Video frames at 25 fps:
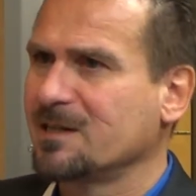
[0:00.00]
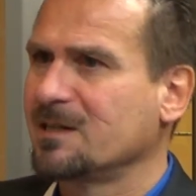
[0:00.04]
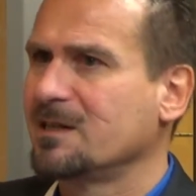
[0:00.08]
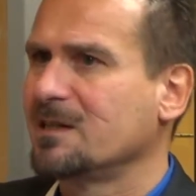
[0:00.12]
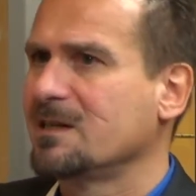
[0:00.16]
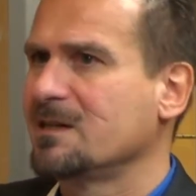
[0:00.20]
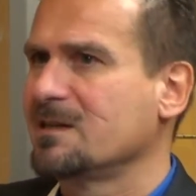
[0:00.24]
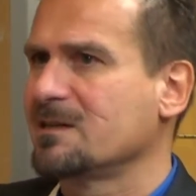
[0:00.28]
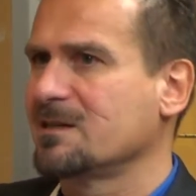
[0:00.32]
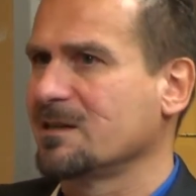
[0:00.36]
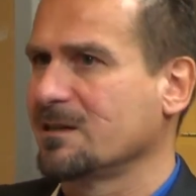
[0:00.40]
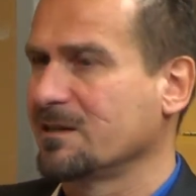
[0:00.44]

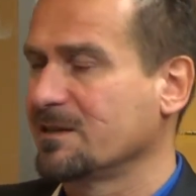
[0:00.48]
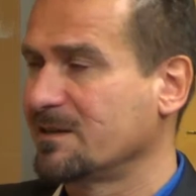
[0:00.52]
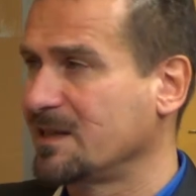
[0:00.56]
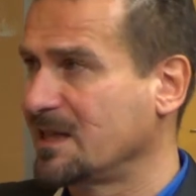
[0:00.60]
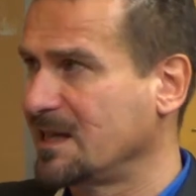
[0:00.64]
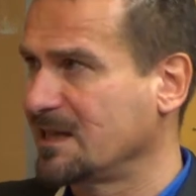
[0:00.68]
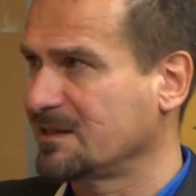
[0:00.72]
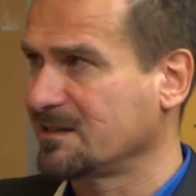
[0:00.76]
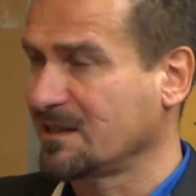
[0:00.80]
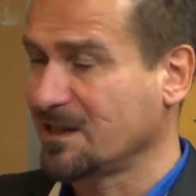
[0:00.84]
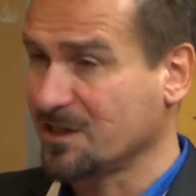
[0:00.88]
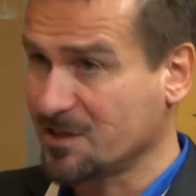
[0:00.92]
Yeah. So the
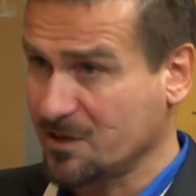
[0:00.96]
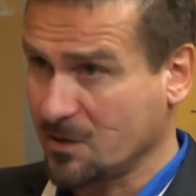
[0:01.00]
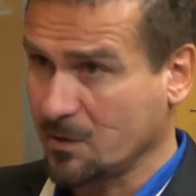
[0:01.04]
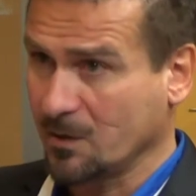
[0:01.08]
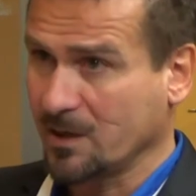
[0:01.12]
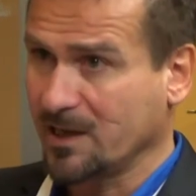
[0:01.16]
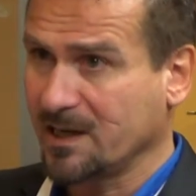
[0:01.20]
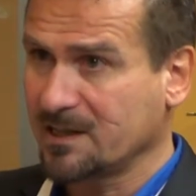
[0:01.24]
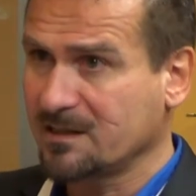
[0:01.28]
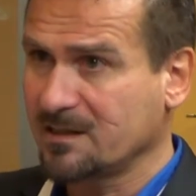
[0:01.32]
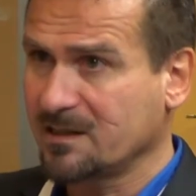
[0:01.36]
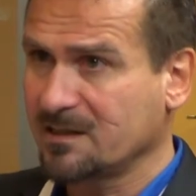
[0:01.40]
data is
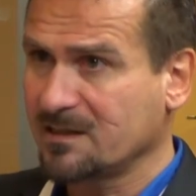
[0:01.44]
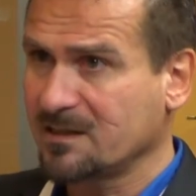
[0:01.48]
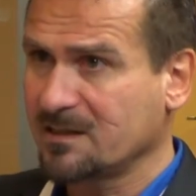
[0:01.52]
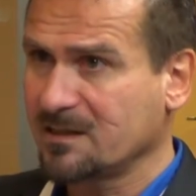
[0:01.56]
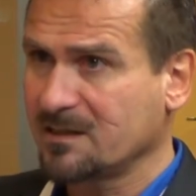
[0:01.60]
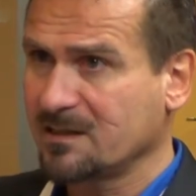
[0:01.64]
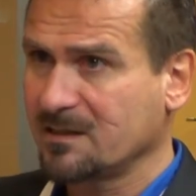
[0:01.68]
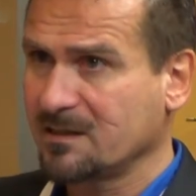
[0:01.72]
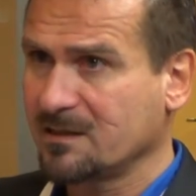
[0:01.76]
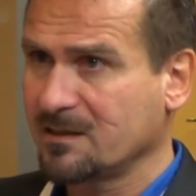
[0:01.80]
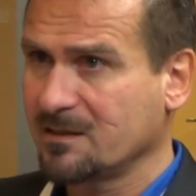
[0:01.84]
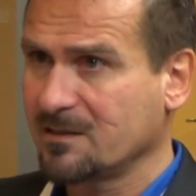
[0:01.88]
collected.
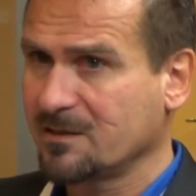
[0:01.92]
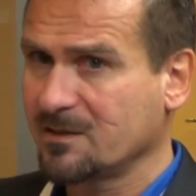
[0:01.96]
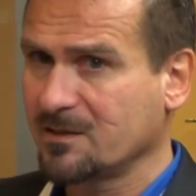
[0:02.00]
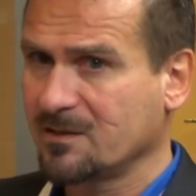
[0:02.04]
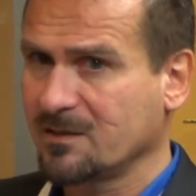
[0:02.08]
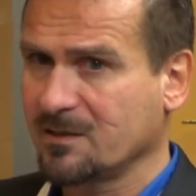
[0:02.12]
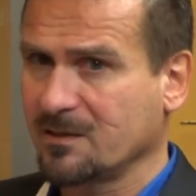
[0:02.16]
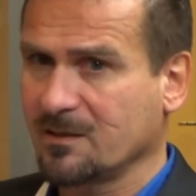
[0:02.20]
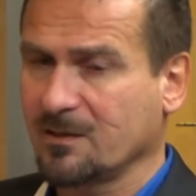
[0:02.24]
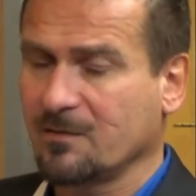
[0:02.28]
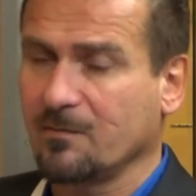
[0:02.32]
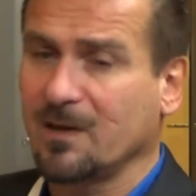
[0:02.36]
It's
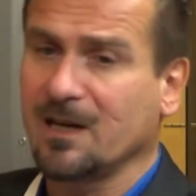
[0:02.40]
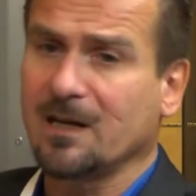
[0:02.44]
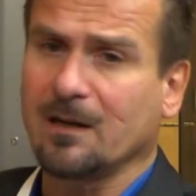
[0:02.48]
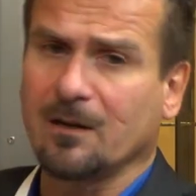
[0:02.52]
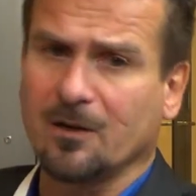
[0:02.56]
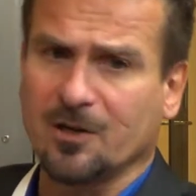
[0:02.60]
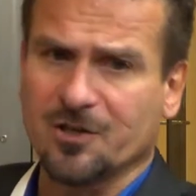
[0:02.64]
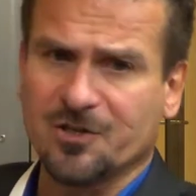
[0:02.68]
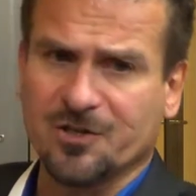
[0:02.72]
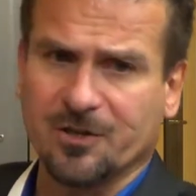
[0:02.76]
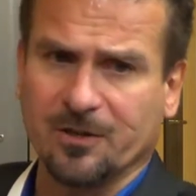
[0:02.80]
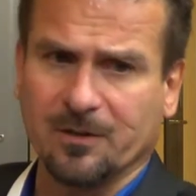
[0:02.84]
quite a
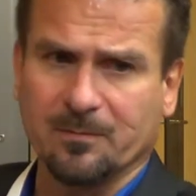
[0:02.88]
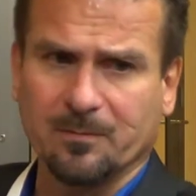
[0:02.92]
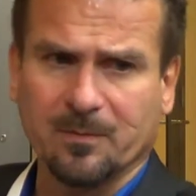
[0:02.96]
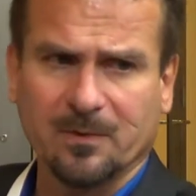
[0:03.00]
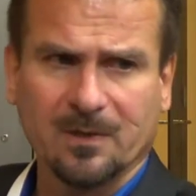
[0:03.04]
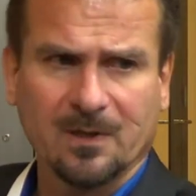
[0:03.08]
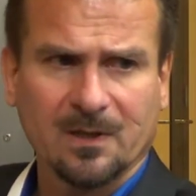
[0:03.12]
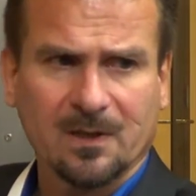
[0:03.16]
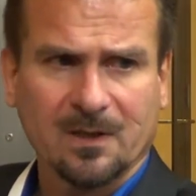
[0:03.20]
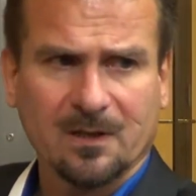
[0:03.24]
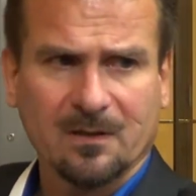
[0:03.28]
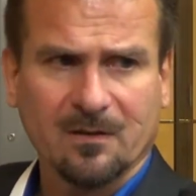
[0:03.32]
large group
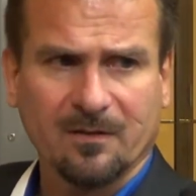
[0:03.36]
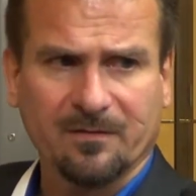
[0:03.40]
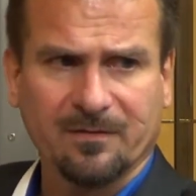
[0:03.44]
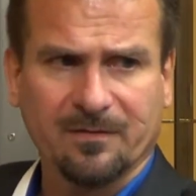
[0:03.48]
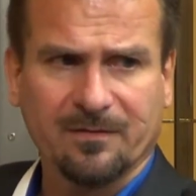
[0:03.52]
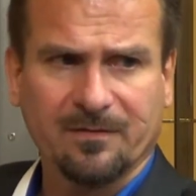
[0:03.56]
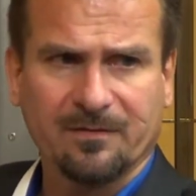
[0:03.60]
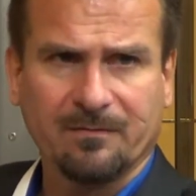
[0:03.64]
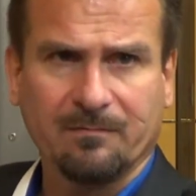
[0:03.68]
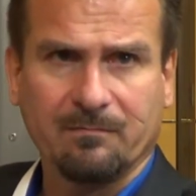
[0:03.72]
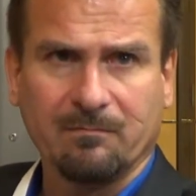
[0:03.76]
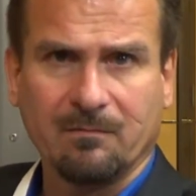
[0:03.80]

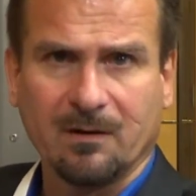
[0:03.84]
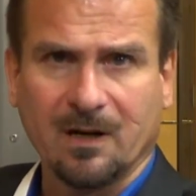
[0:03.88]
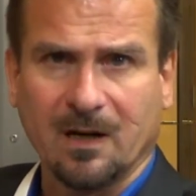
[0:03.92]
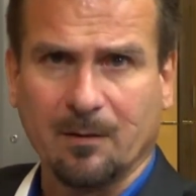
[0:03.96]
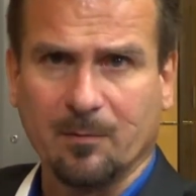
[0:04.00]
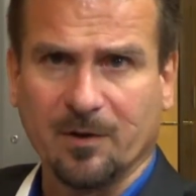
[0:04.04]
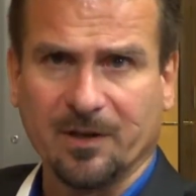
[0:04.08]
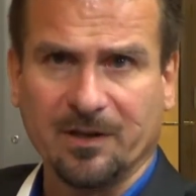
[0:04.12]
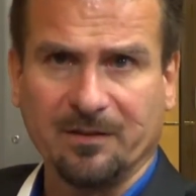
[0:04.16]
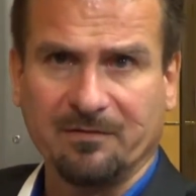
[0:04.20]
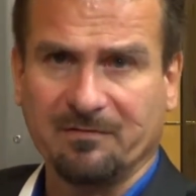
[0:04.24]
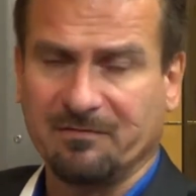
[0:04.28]
of, I
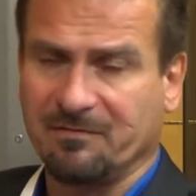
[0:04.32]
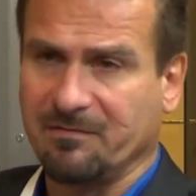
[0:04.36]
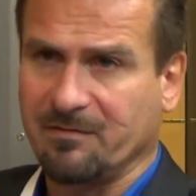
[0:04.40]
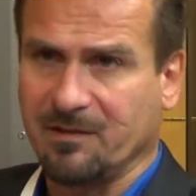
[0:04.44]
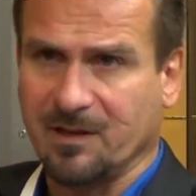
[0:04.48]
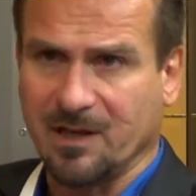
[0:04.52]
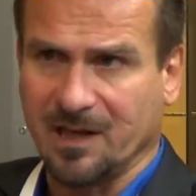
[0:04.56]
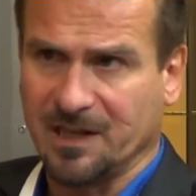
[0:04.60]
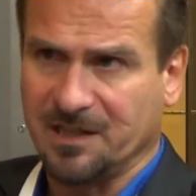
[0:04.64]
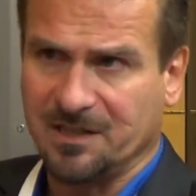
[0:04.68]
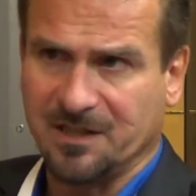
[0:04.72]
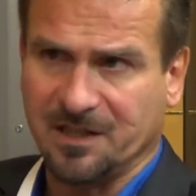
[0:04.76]
believe,
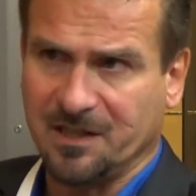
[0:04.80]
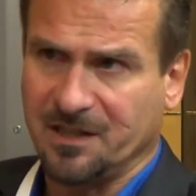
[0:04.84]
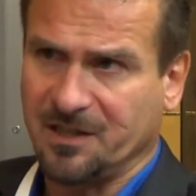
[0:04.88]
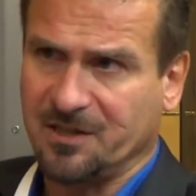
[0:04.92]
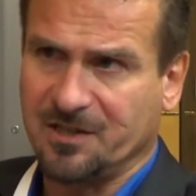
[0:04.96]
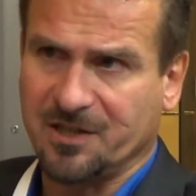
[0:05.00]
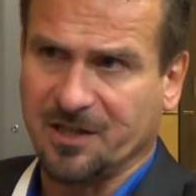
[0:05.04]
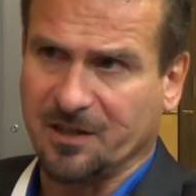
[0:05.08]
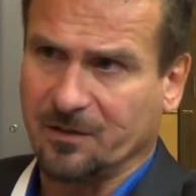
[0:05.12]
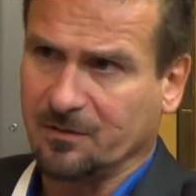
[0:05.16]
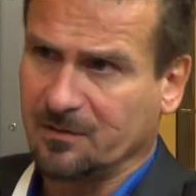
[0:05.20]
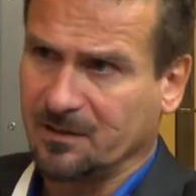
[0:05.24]
80
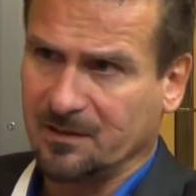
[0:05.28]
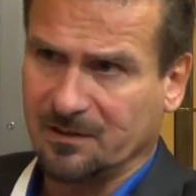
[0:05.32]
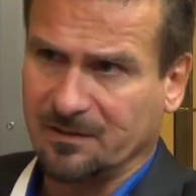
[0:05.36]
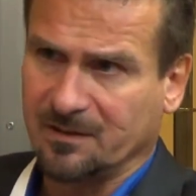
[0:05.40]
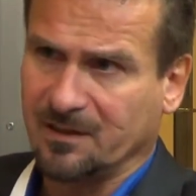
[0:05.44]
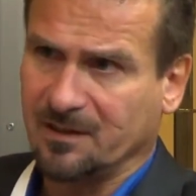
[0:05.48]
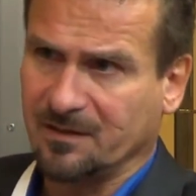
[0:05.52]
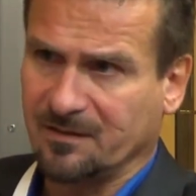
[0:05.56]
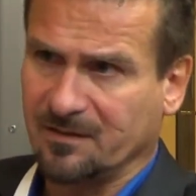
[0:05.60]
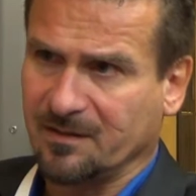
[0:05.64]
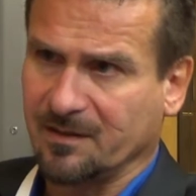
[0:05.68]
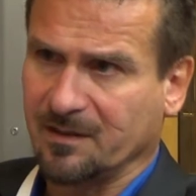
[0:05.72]

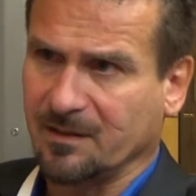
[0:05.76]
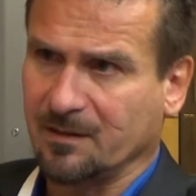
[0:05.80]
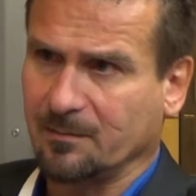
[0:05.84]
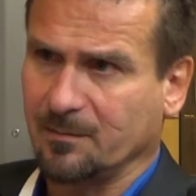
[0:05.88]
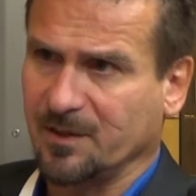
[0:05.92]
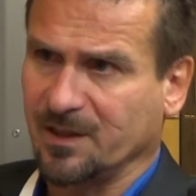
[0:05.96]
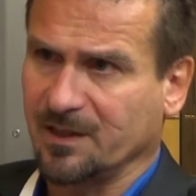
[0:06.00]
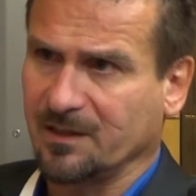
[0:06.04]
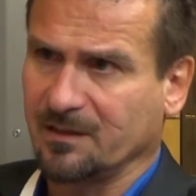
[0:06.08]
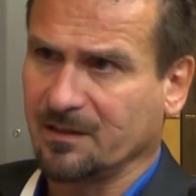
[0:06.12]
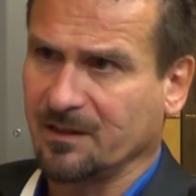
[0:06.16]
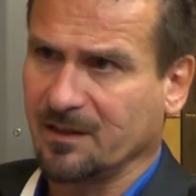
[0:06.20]
children that
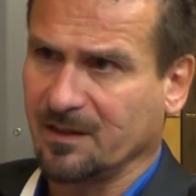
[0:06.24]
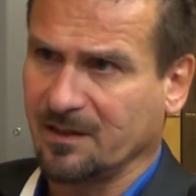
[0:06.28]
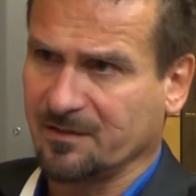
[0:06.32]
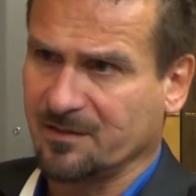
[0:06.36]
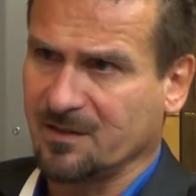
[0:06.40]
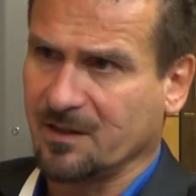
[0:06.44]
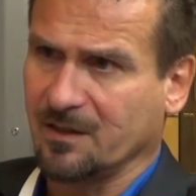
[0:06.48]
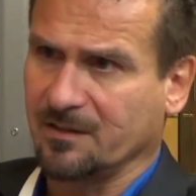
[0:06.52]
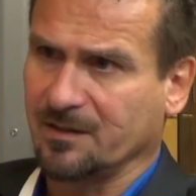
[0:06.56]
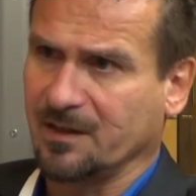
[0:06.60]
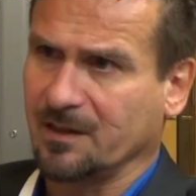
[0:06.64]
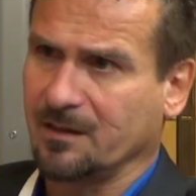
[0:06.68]
has
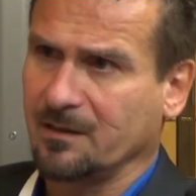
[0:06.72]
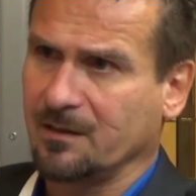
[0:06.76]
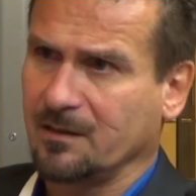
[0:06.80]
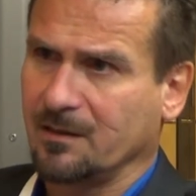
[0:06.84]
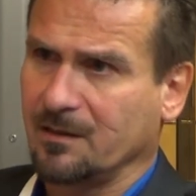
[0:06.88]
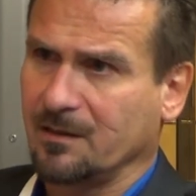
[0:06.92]
done that.